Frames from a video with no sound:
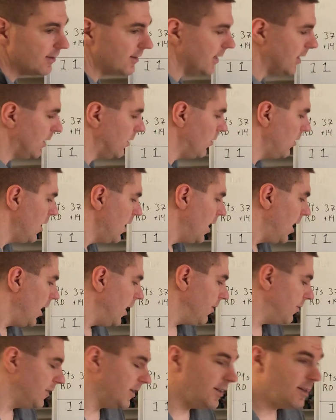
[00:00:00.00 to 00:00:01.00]
Now,
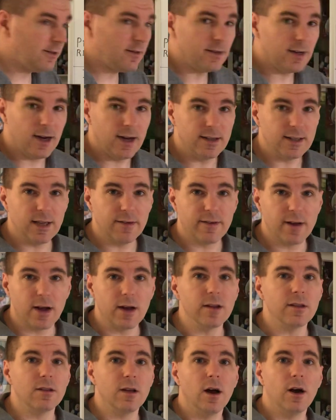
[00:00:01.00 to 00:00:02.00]
these guys have got
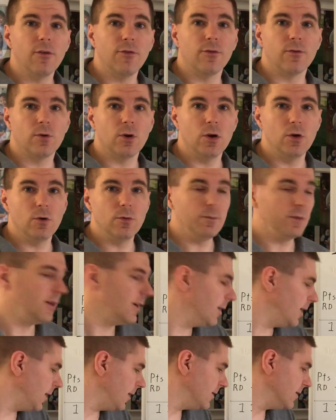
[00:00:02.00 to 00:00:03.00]
a tough road
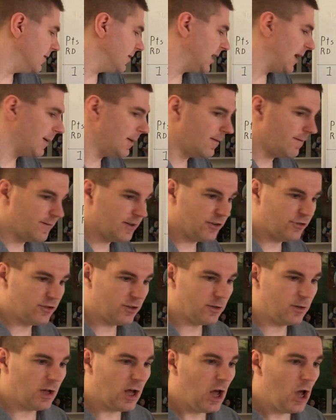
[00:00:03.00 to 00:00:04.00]
in the same
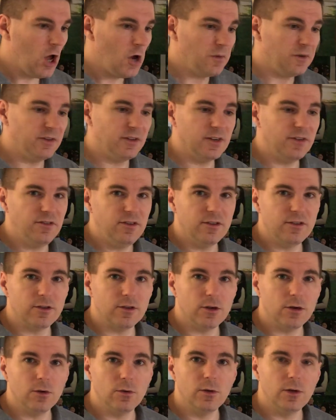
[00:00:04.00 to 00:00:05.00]
division with San
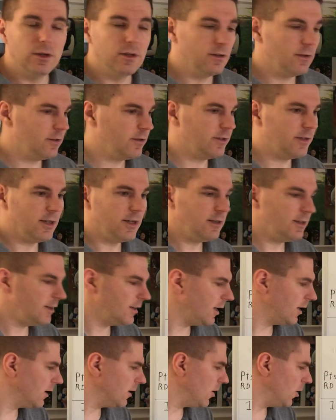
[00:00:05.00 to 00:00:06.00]
Francisco, San
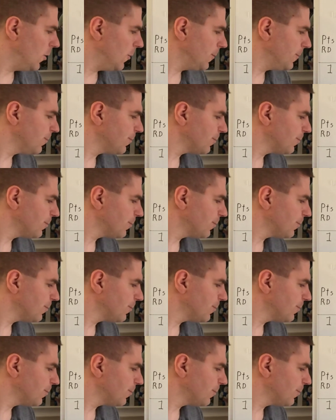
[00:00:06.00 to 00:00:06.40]
Diego,